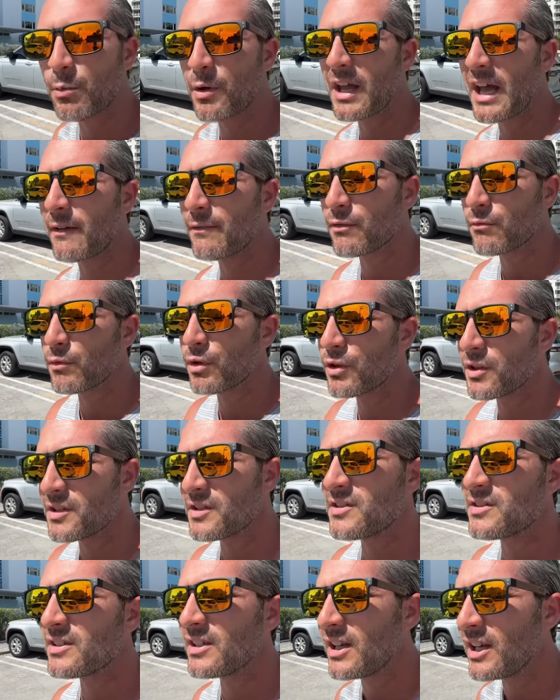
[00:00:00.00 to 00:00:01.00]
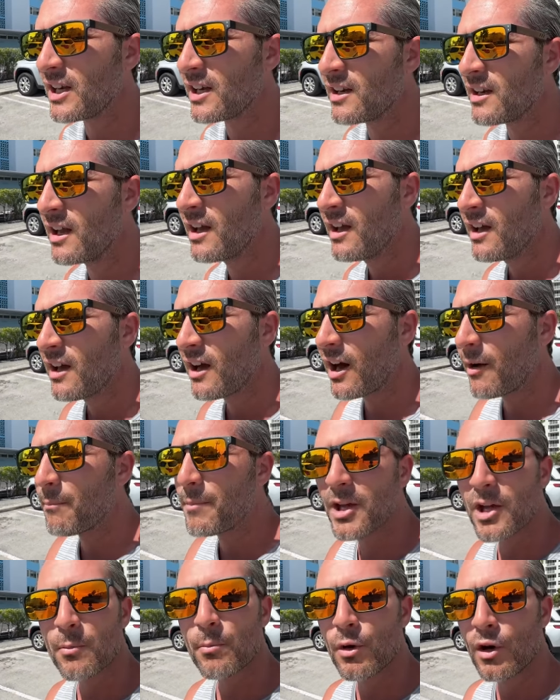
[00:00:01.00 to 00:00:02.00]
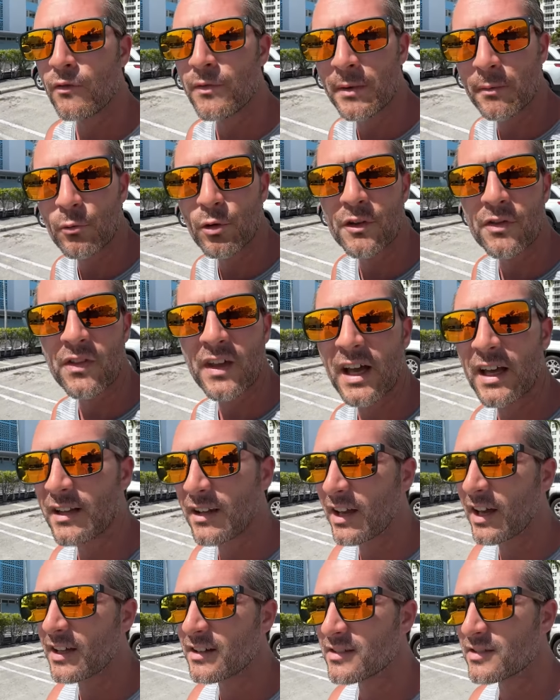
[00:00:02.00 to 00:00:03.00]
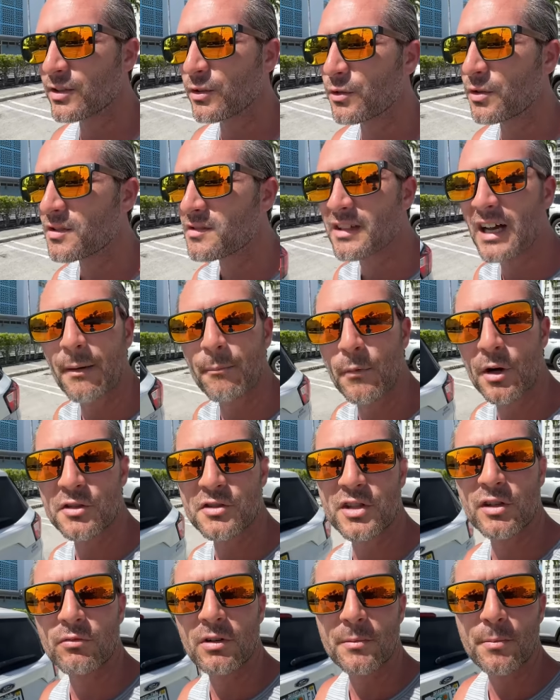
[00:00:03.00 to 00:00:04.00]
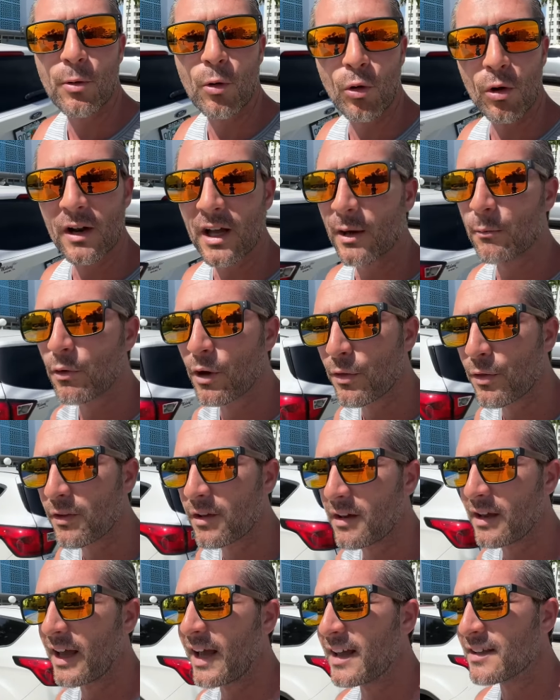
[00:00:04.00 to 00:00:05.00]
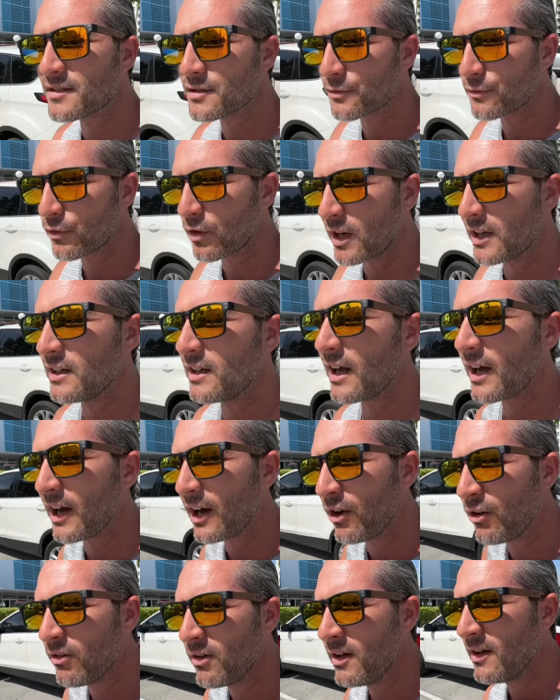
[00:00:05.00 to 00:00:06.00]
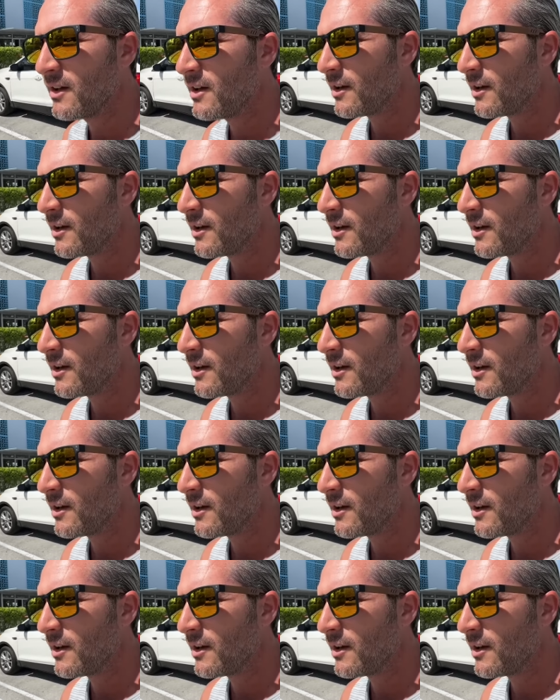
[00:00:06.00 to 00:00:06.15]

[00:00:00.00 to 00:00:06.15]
We haven't really seen a big movement with that yet, so there's not much to report on with it as of right now.